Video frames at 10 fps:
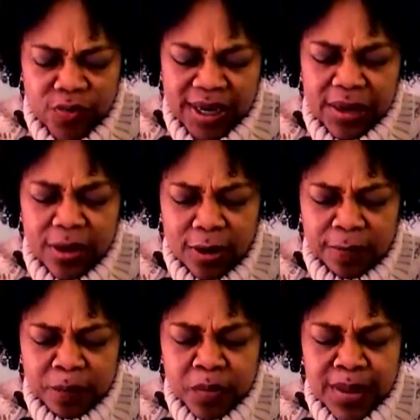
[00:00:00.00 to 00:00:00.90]
Father,
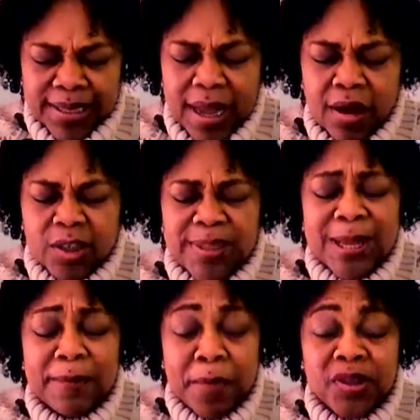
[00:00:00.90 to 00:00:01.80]
Lord, that our
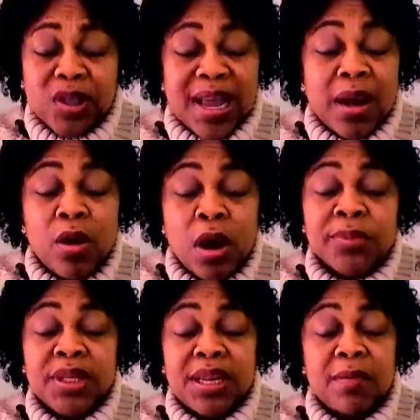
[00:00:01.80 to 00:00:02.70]
husbands are priests in our
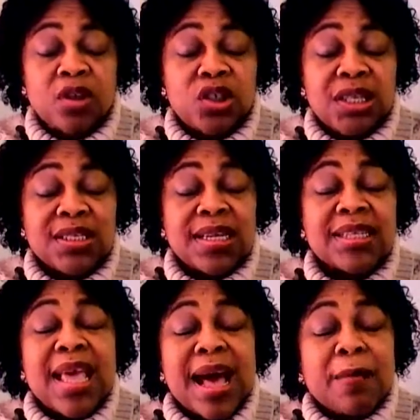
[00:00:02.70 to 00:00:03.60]
homes in the name of Jesus Christ